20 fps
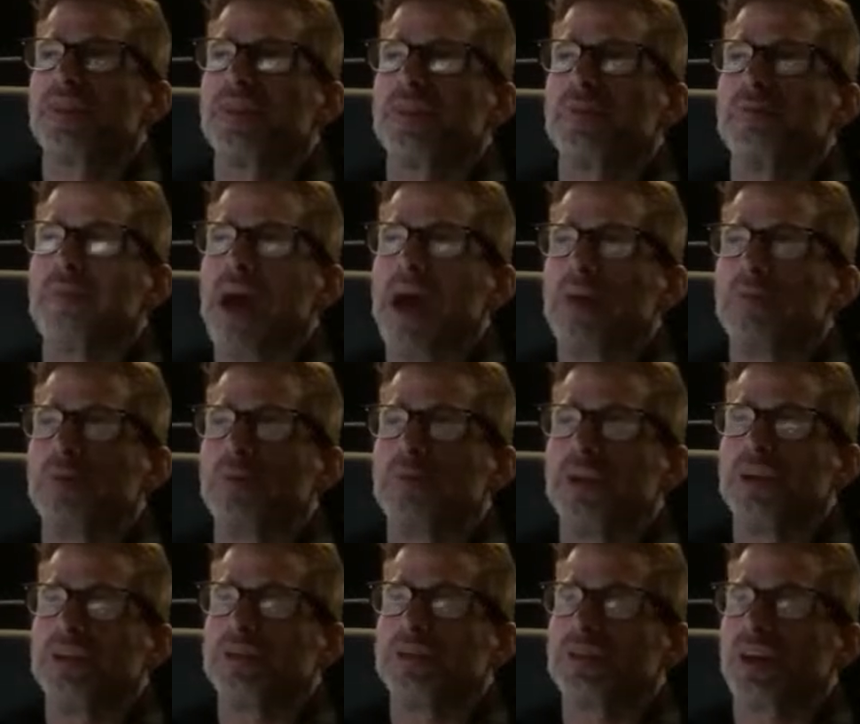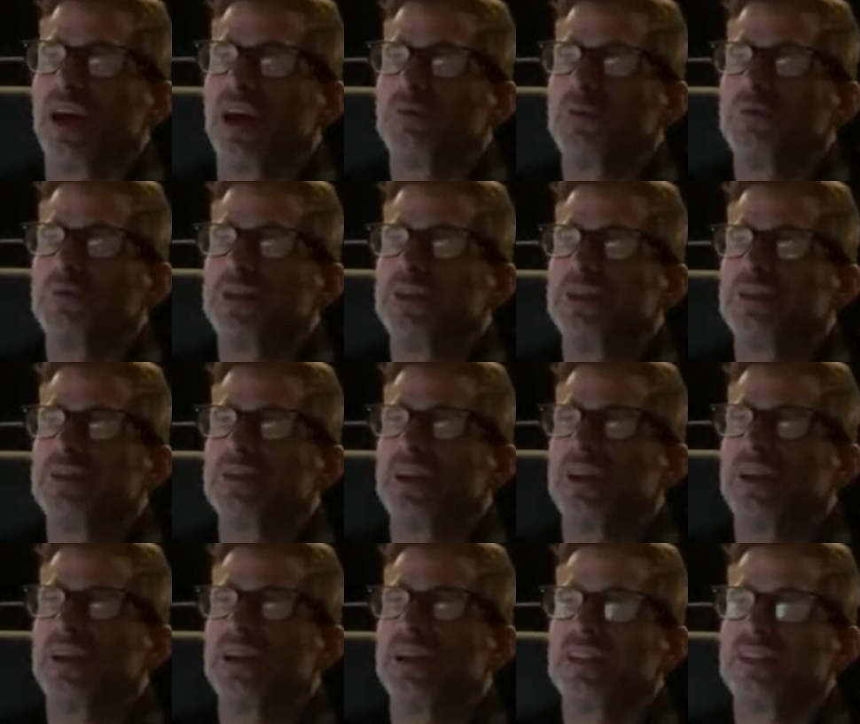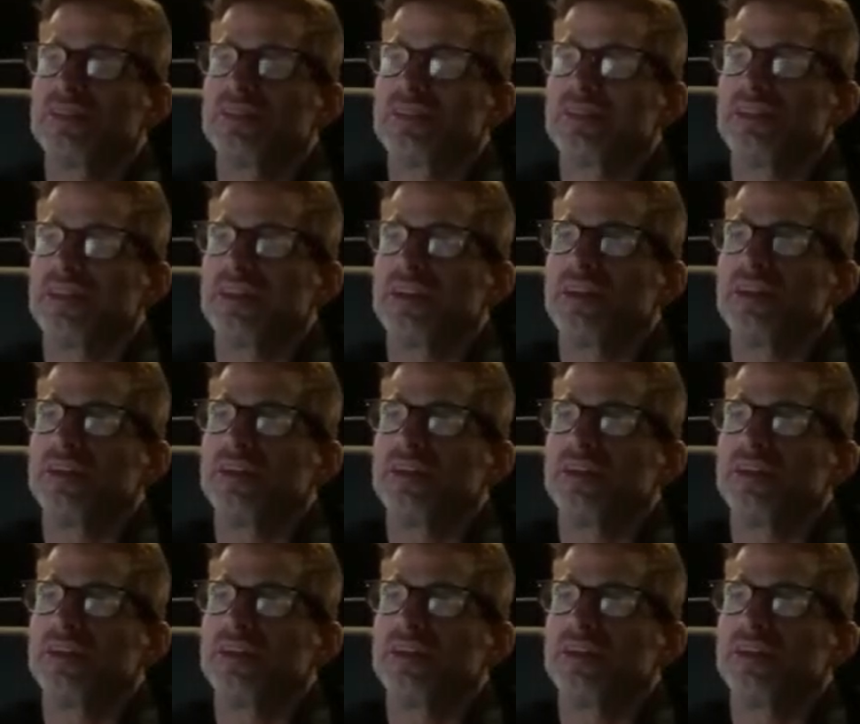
Batmobile's armaments and its